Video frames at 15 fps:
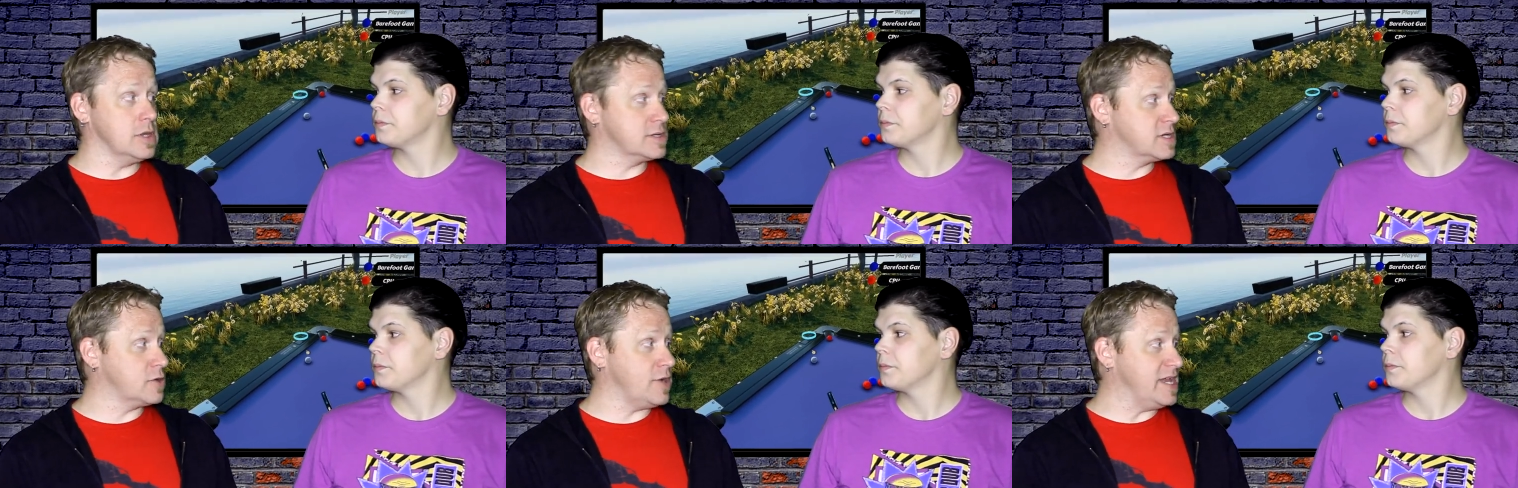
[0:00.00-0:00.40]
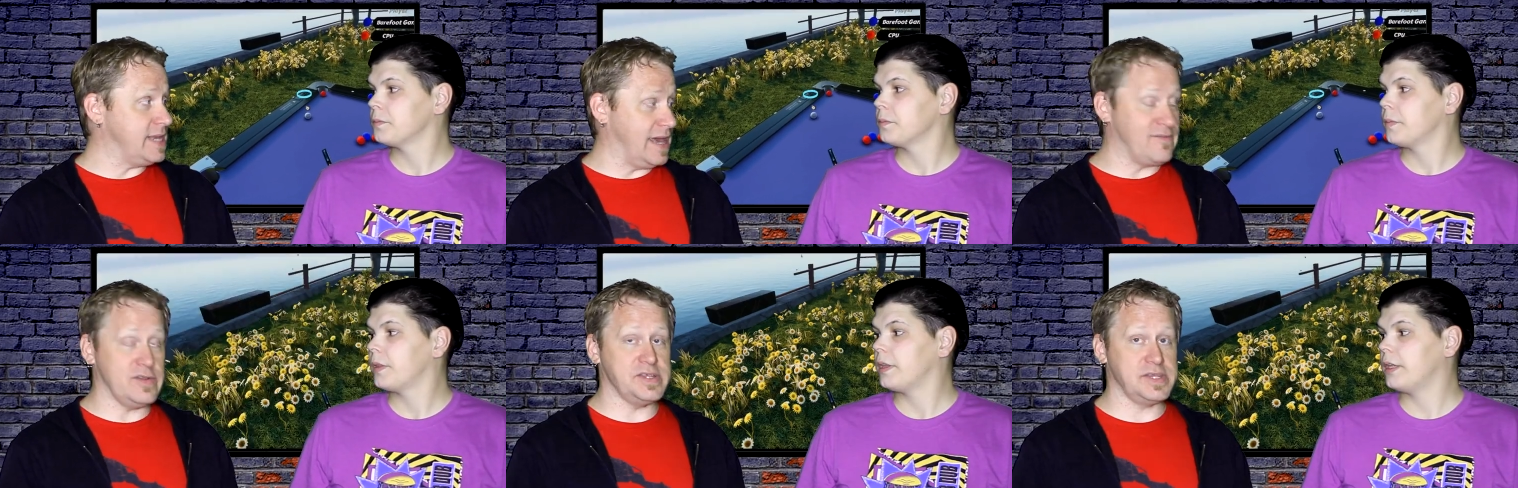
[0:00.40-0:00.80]
Speaker 1: looked great
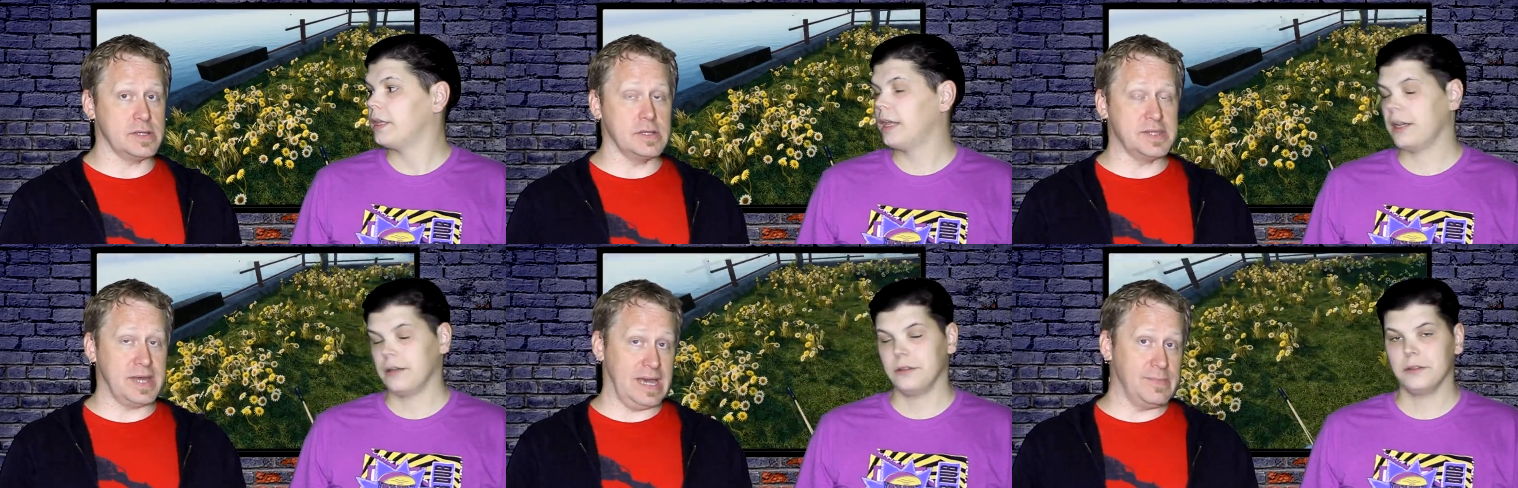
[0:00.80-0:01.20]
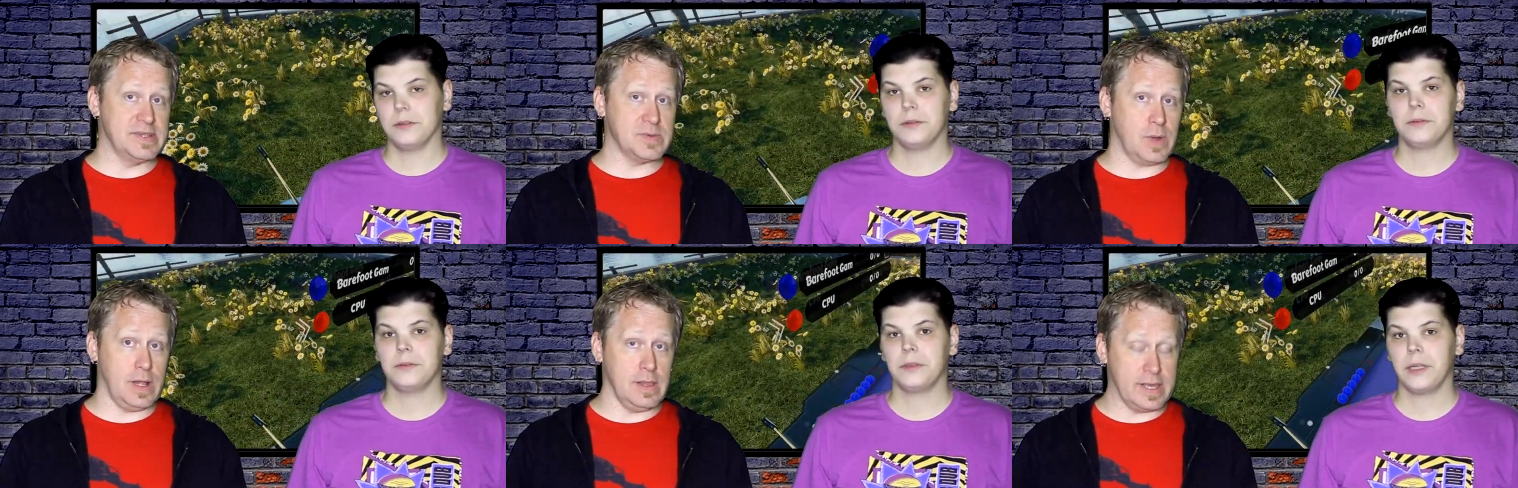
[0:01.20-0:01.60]
every single yeah. time as
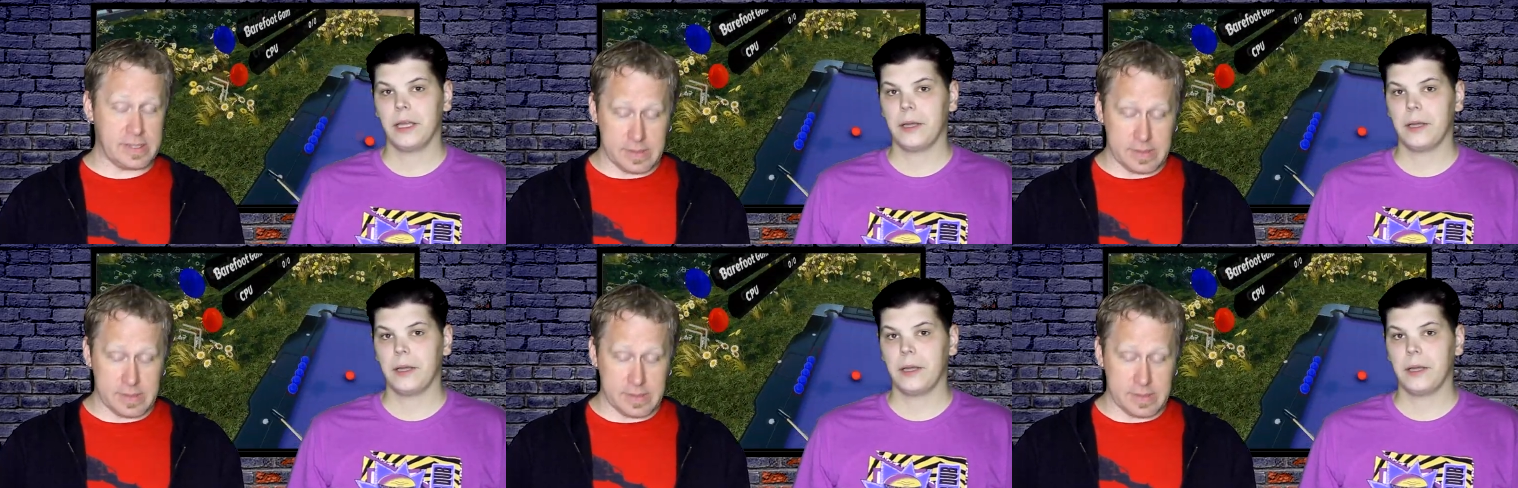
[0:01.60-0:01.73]
well. Like yeah.